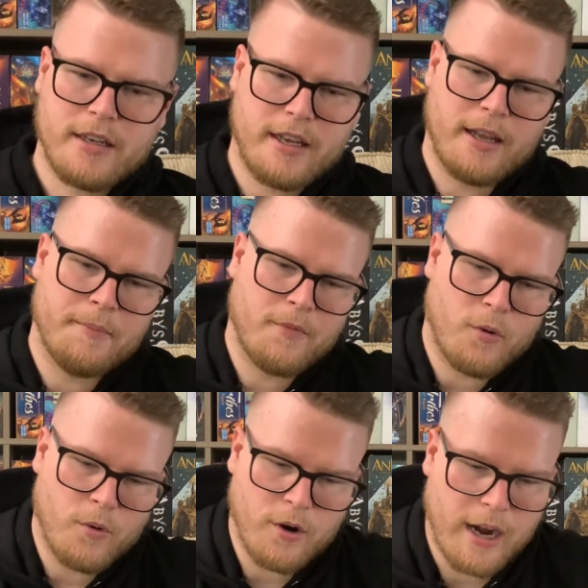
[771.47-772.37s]

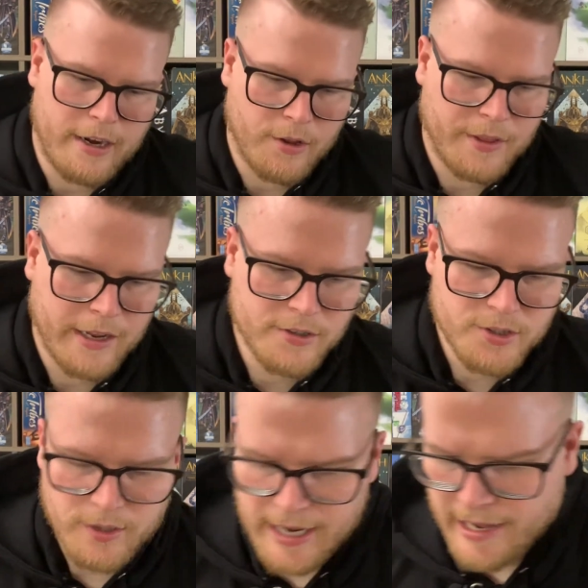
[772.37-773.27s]
Or I know they
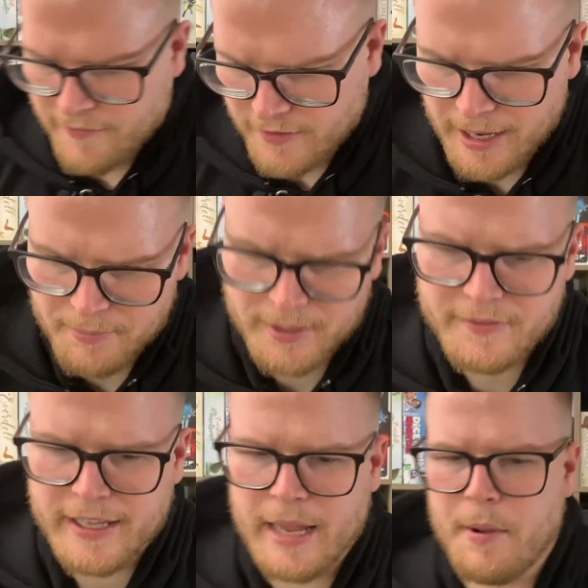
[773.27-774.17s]
also have, I believe
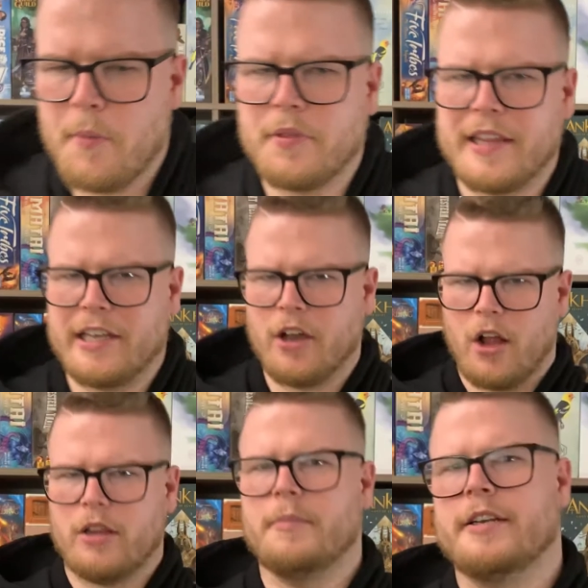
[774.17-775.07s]
they came out with the
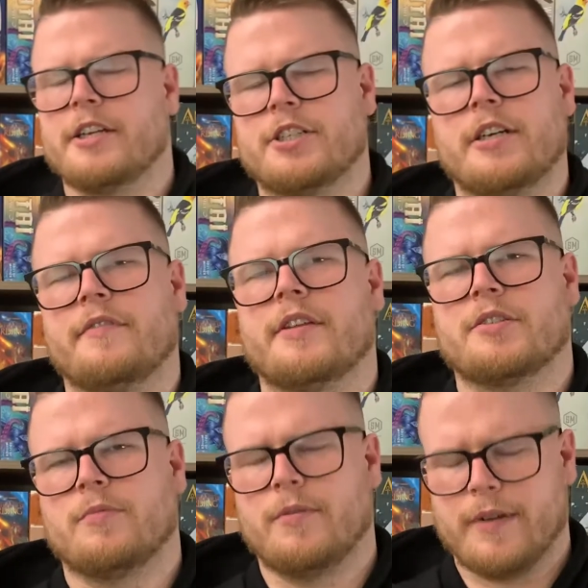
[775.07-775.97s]
Gollum edition of
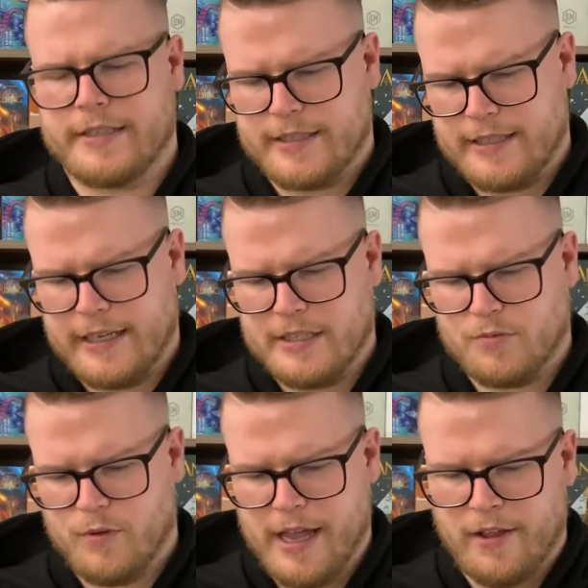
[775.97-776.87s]
this one recently as
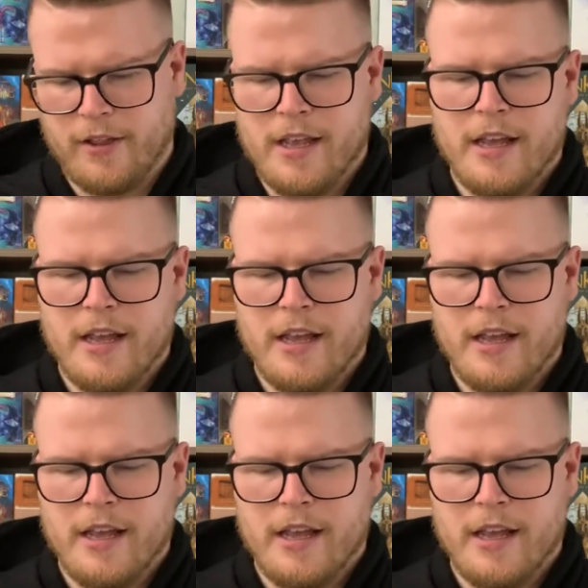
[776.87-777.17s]
well.